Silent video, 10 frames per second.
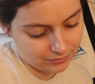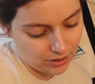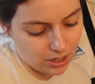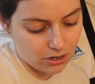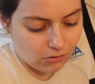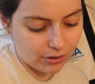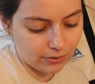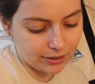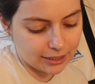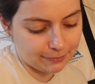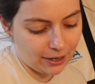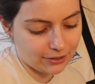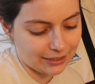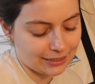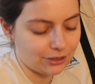Oh, it only
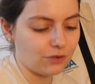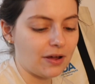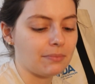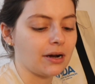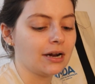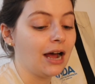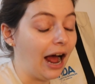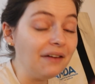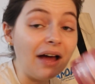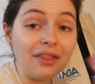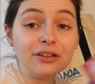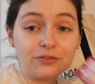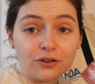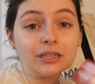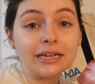expired like in November. I've had this
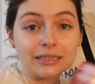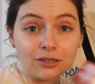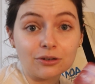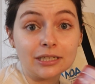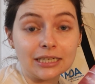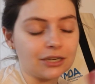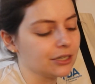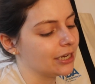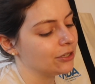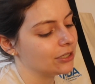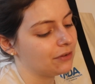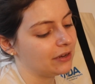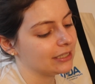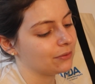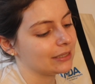for like literally years. I also didn't
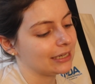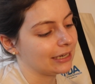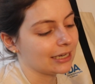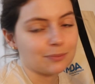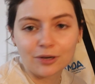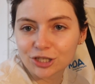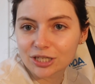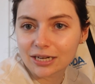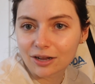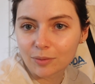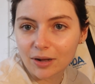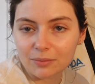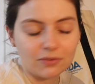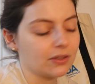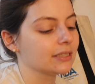realize there was like an expiration date on the
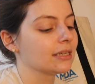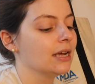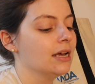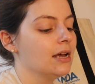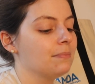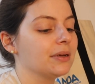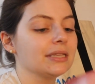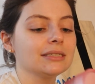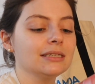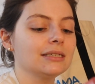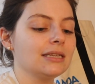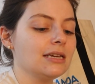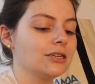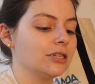bottom of this. But this is the